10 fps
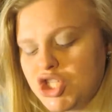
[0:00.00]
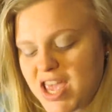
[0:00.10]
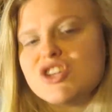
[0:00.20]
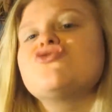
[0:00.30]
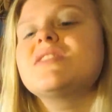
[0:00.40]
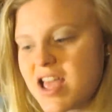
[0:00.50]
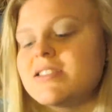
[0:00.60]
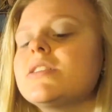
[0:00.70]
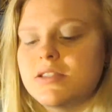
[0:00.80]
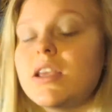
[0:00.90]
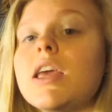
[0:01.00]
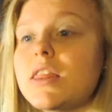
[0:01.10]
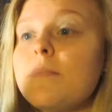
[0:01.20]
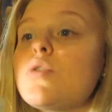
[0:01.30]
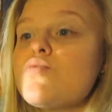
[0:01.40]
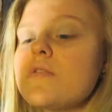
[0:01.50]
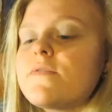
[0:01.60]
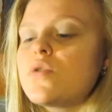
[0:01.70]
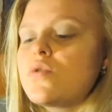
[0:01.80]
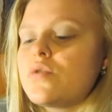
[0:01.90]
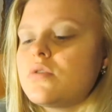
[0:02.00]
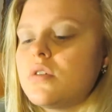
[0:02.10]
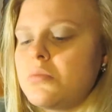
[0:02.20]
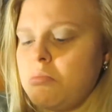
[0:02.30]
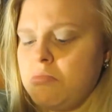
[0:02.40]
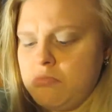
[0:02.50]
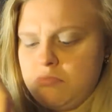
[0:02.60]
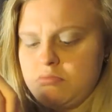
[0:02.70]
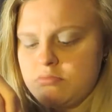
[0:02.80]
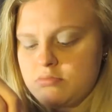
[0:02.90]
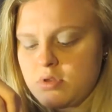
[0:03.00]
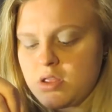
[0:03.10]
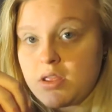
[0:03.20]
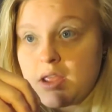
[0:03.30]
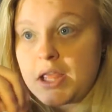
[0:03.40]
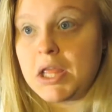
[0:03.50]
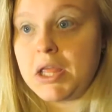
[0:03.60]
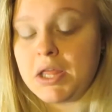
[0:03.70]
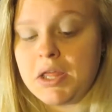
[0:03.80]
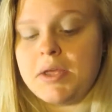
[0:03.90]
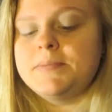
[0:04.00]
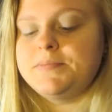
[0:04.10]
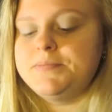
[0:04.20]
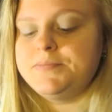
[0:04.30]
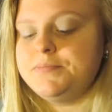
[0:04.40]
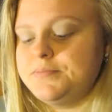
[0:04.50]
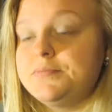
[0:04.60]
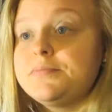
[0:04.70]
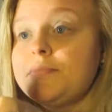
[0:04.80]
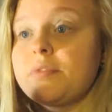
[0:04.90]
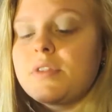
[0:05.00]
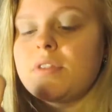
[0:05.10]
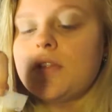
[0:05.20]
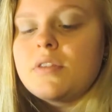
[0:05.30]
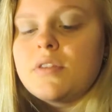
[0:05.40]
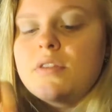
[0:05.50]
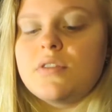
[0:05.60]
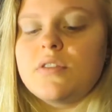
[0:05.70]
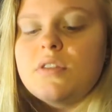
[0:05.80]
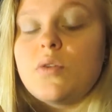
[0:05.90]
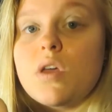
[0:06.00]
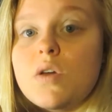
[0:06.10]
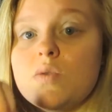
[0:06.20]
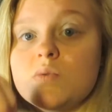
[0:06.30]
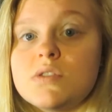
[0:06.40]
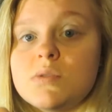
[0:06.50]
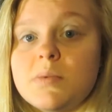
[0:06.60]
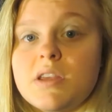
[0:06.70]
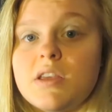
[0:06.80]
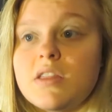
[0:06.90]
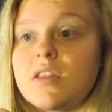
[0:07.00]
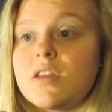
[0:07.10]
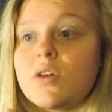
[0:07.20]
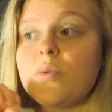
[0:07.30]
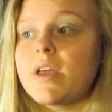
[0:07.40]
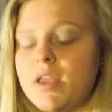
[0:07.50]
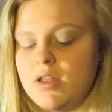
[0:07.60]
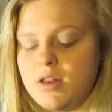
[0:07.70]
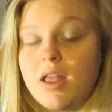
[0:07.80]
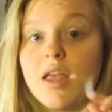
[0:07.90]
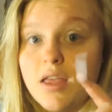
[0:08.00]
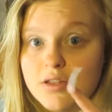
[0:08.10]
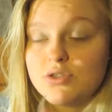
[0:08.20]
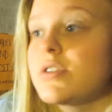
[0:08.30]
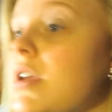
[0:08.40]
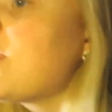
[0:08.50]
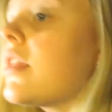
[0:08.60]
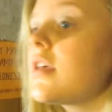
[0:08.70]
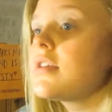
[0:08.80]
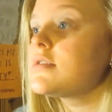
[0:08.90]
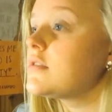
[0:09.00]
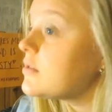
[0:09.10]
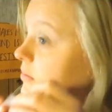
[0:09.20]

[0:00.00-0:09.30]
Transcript: your face, Lana? Well, here's why. First, what you want to do is make sure that most of the sticky is gone off the back of